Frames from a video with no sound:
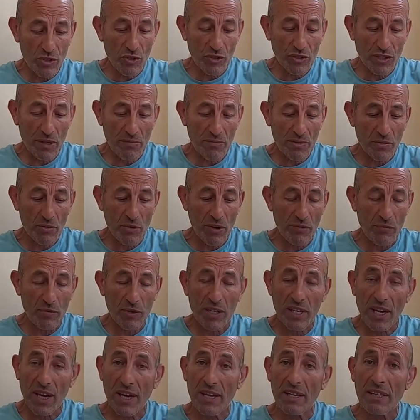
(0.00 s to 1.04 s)
some as well if we
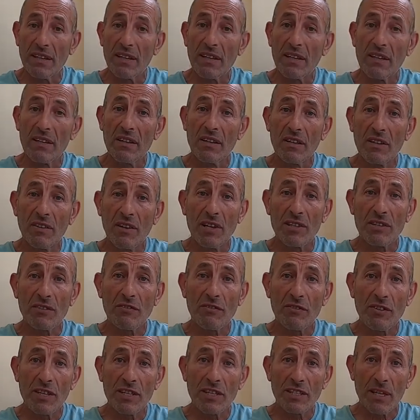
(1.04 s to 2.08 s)
can. Like to
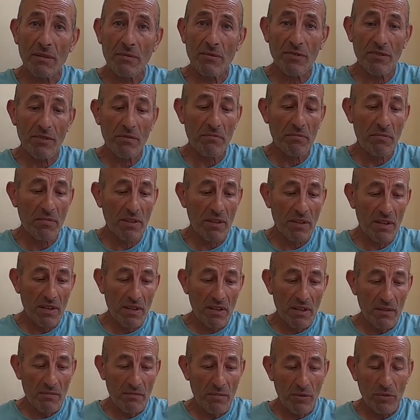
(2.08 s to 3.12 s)
freeze some of them,
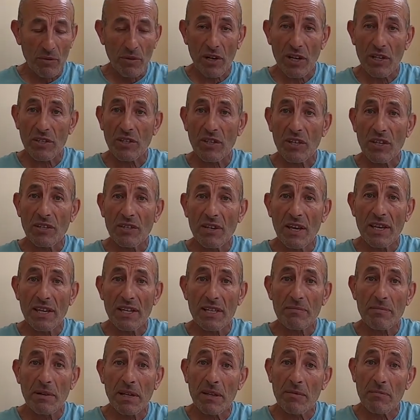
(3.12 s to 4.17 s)
but we like to eat
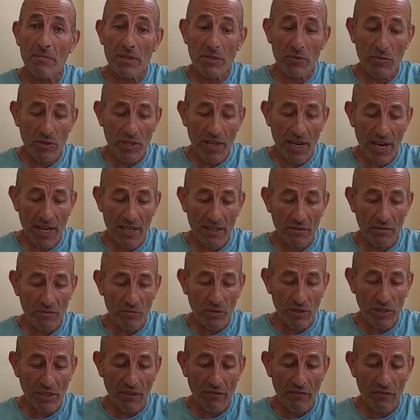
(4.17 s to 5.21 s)
as many of them as we can
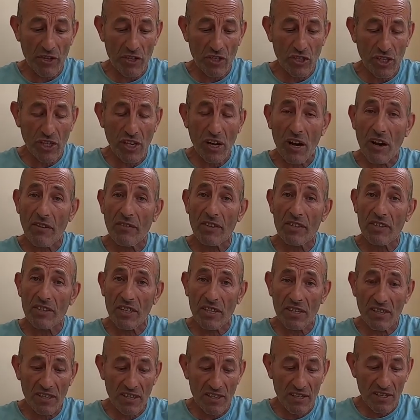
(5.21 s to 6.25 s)
when they're freshly
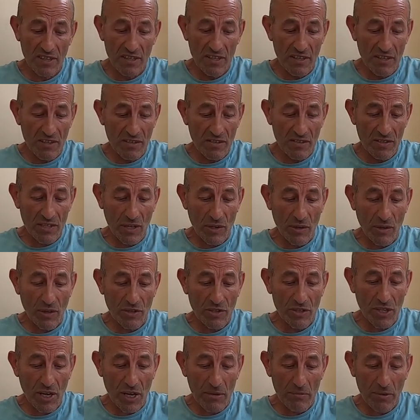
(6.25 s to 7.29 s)
harvested. So I'll
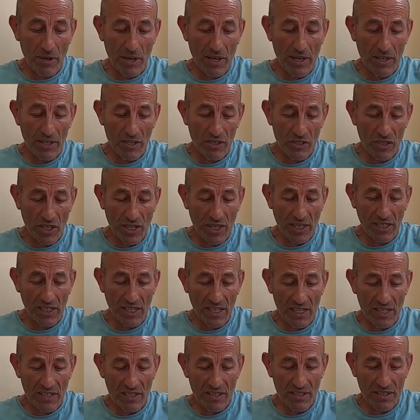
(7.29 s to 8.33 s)
start by shelling
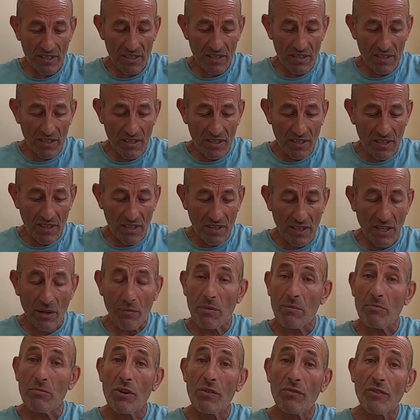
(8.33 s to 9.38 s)
these and then
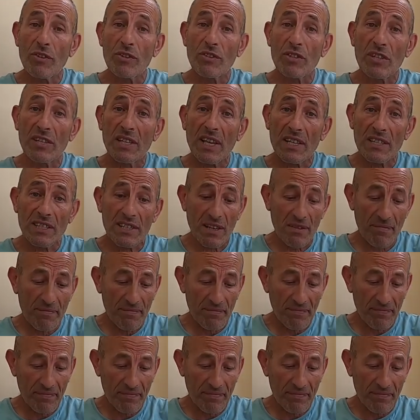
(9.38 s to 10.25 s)
we move on to the next step.